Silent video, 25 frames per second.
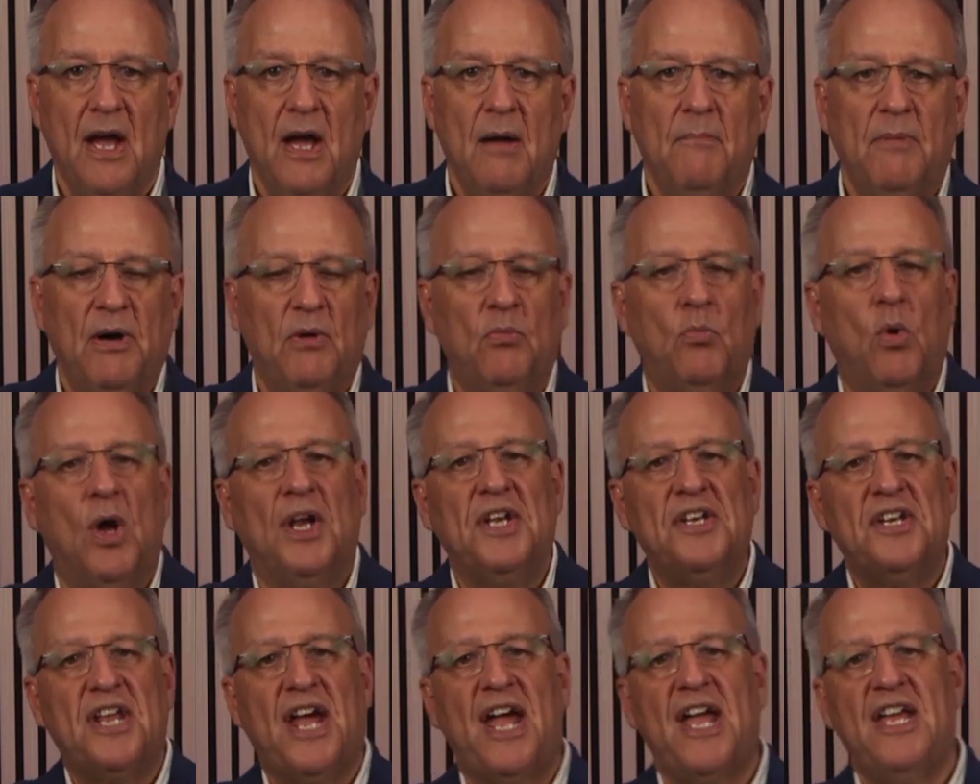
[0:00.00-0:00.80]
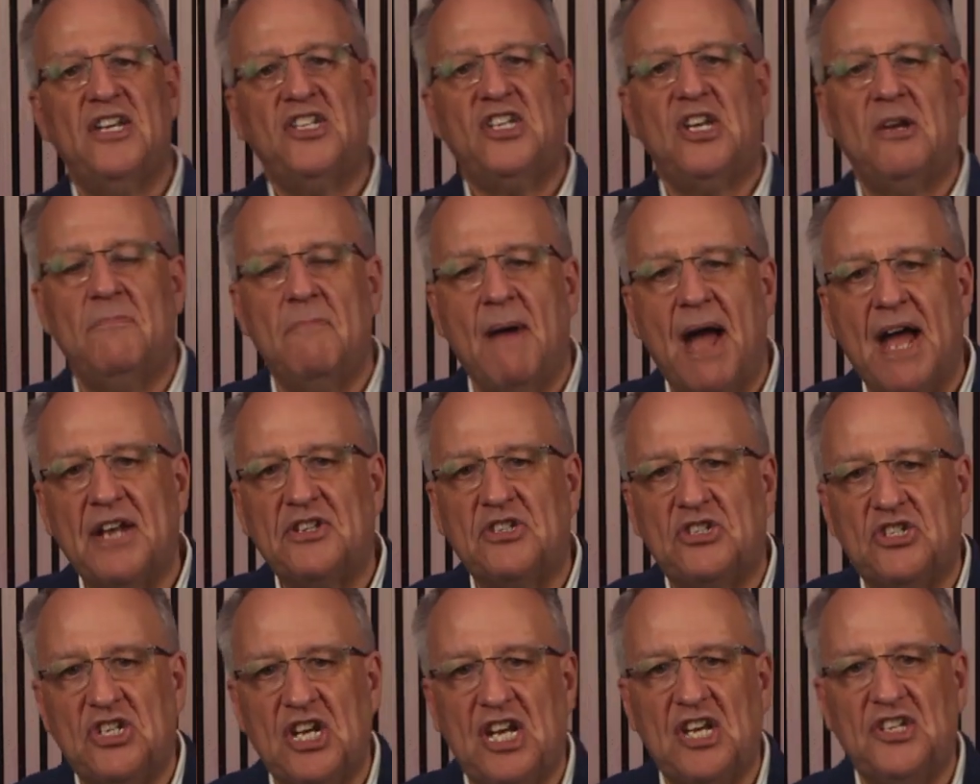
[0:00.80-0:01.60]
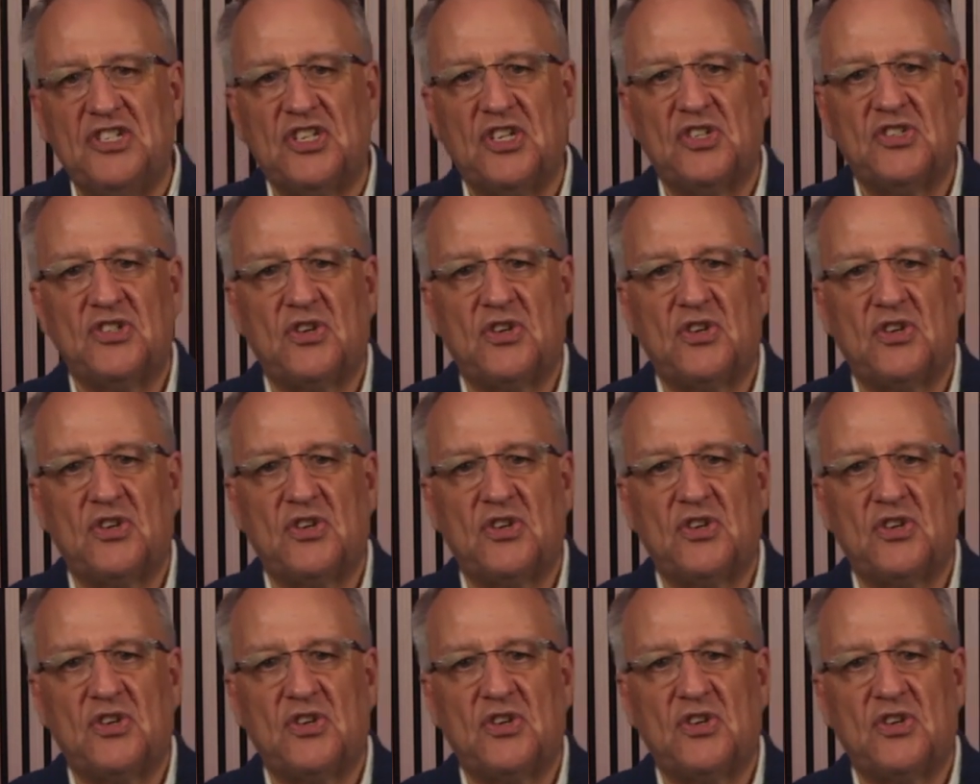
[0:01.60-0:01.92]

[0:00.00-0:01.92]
But one day she met Jesus